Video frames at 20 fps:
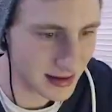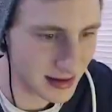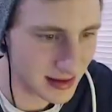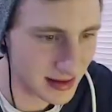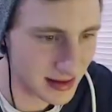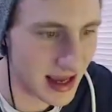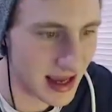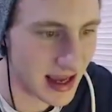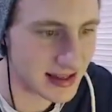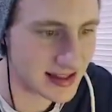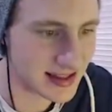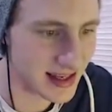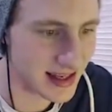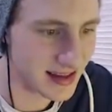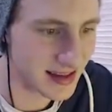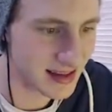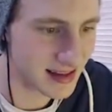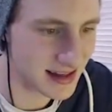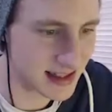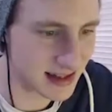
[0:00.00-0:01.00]
Yeah, see,
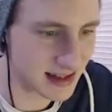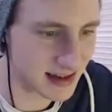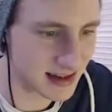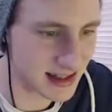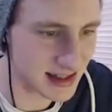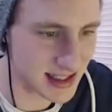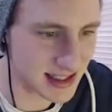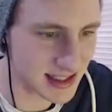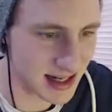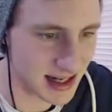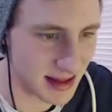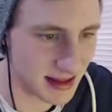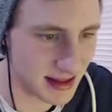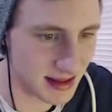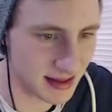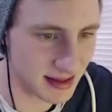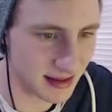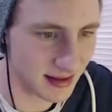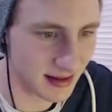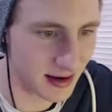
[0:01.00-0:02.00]
this is another
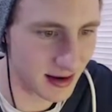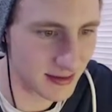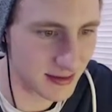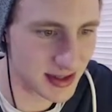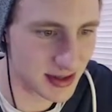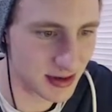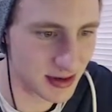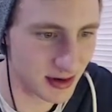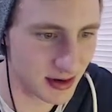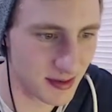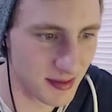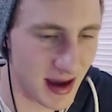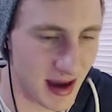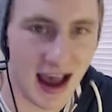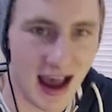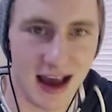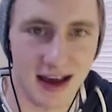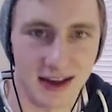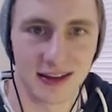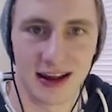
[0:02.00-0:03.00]
thing that I was talking about,
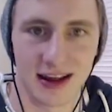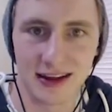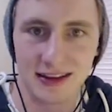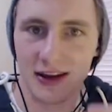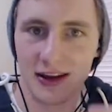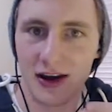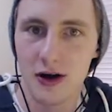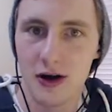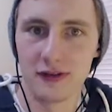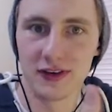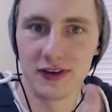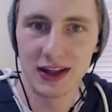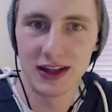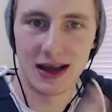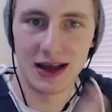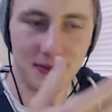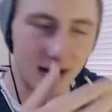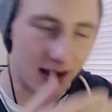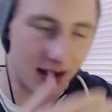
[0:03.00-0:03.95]
how, like, the overlap...